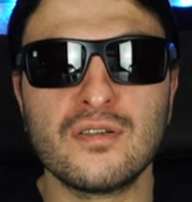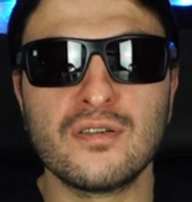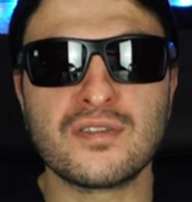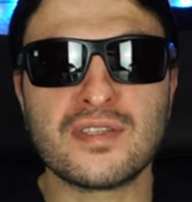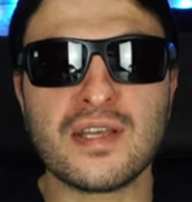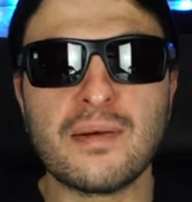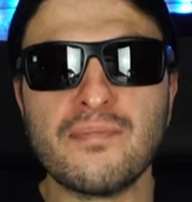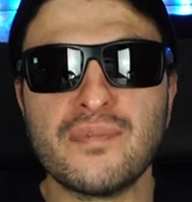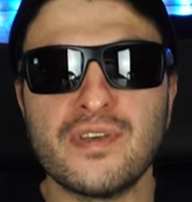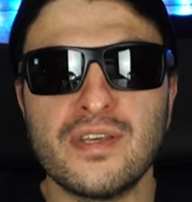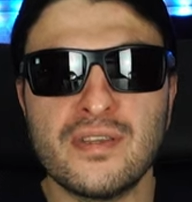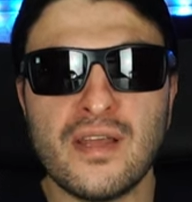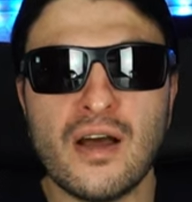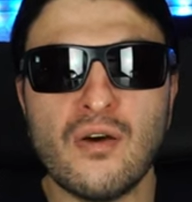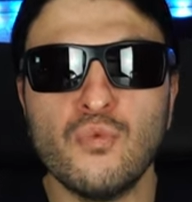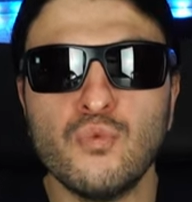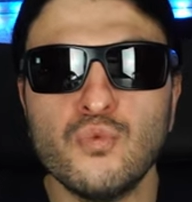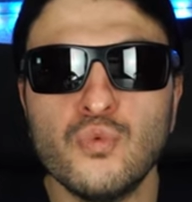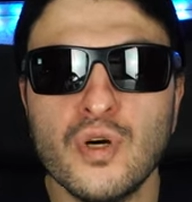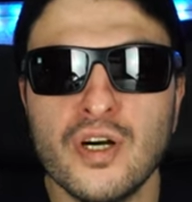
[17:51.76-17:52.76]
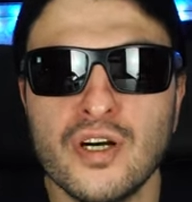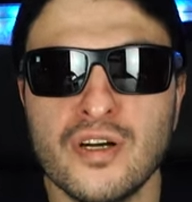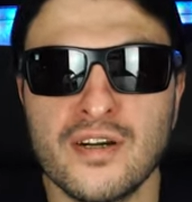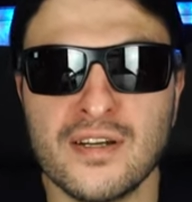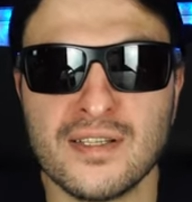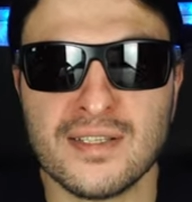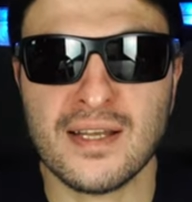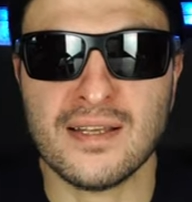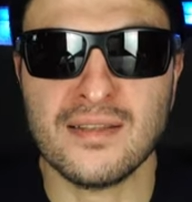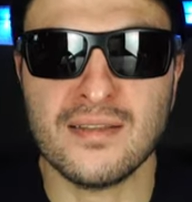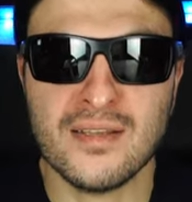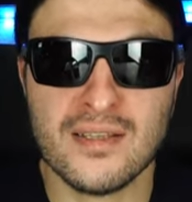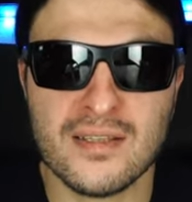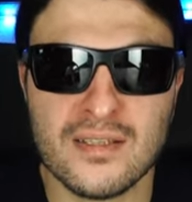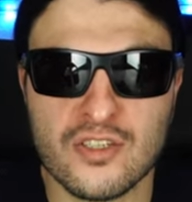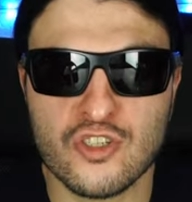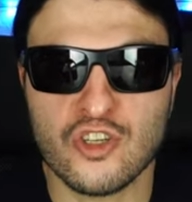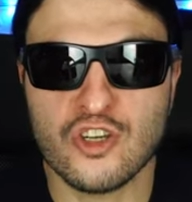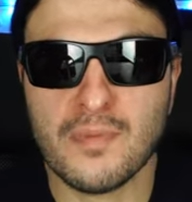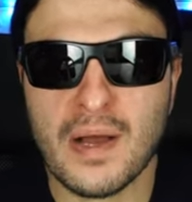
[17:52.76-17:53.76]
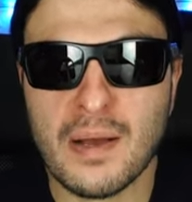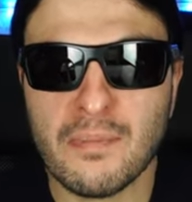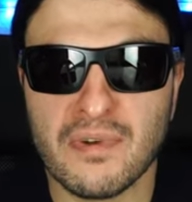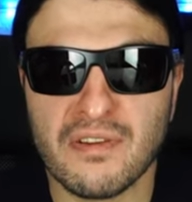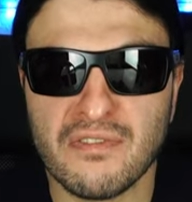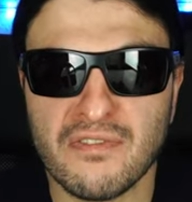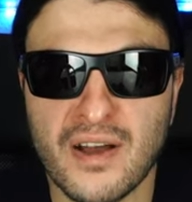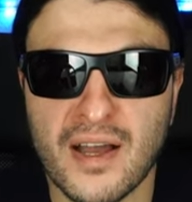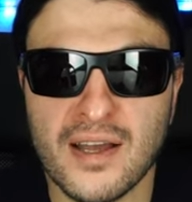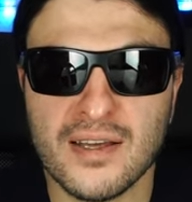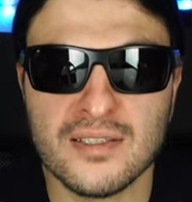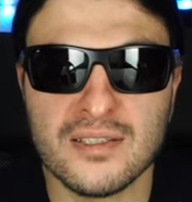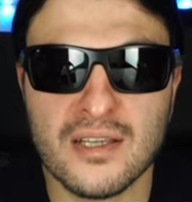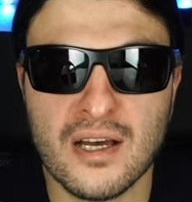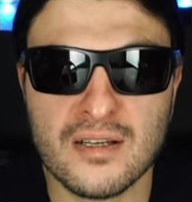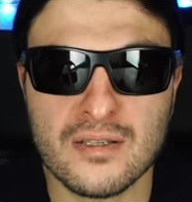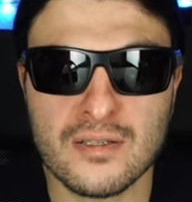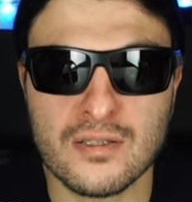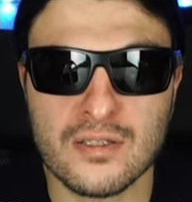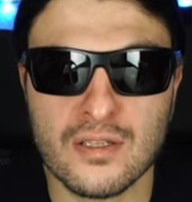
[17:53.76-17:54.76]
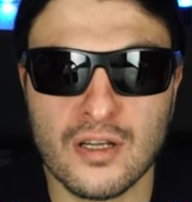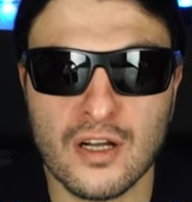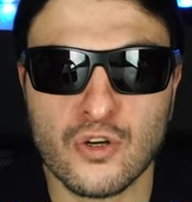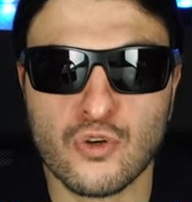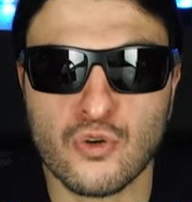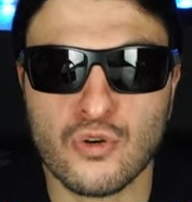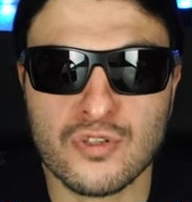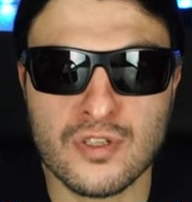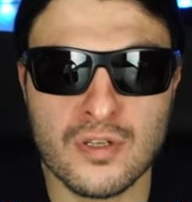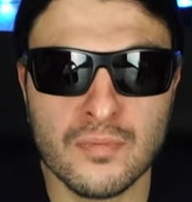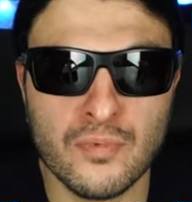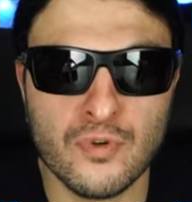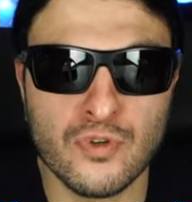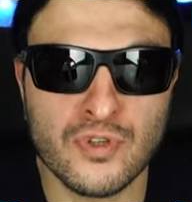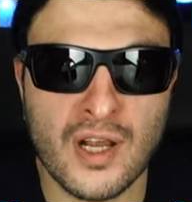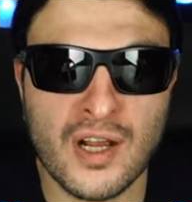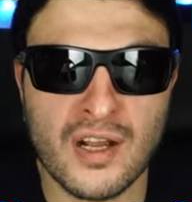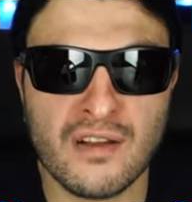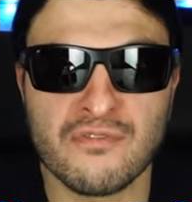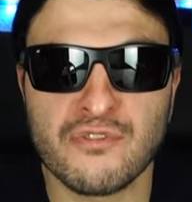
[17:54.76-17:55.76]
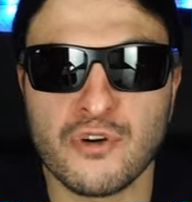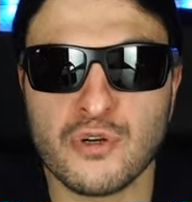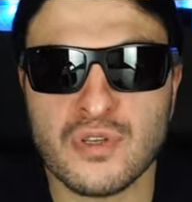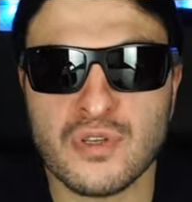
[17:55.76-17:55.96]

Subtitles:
something that works, and this tube amplifier does across the board. I can throw